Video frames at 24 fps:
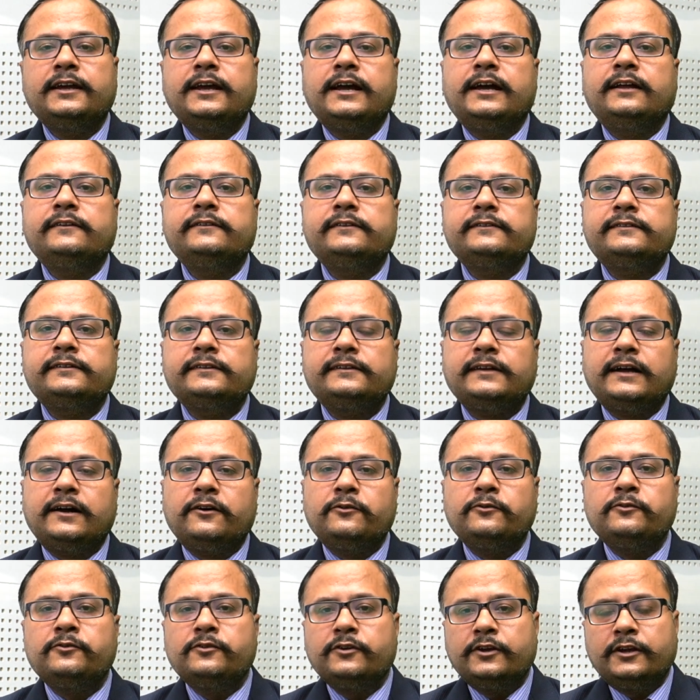and this is
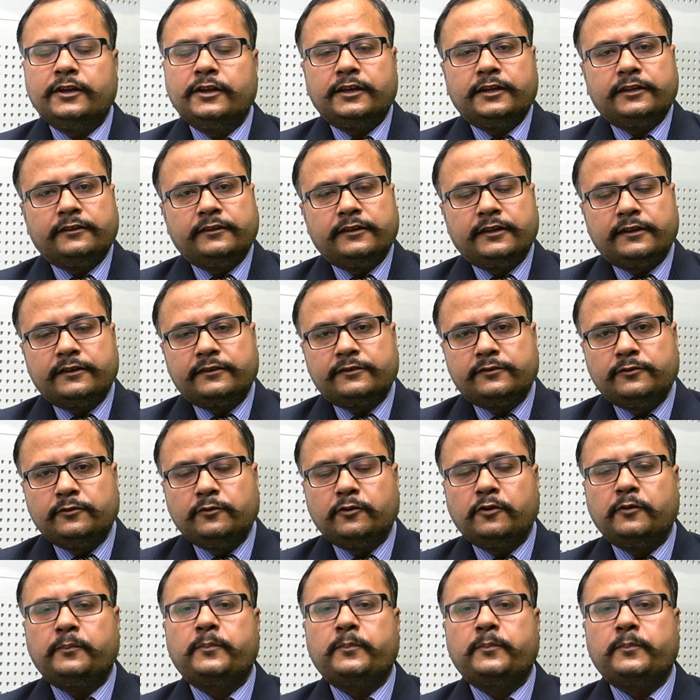how there is no